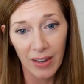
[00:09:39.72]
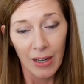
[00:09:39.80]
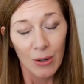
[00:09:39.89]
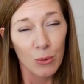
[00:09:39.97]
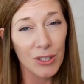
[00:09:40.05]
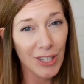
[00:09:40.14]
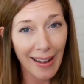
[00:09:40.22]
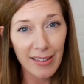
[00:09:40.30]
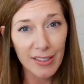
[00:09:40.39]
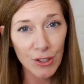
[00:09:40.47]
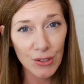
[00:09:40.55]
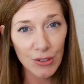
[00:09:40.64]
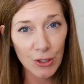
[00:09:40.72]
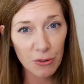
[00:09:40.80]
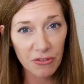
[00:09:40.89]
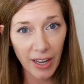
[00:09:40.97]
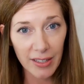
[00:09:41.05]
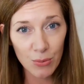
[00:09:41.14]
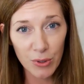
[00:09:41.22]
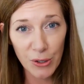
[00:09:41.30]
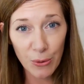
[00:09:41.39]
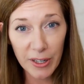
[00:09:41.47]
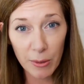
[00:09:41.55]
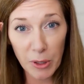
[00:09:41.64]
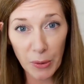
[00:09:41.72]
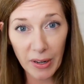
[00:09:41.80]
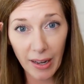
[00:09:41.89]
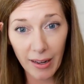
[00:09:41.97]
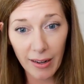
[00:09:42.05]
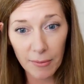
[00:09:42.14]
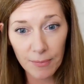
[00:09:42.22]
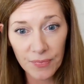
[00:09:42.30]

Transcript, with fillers: What challenges do you face when you're communicating?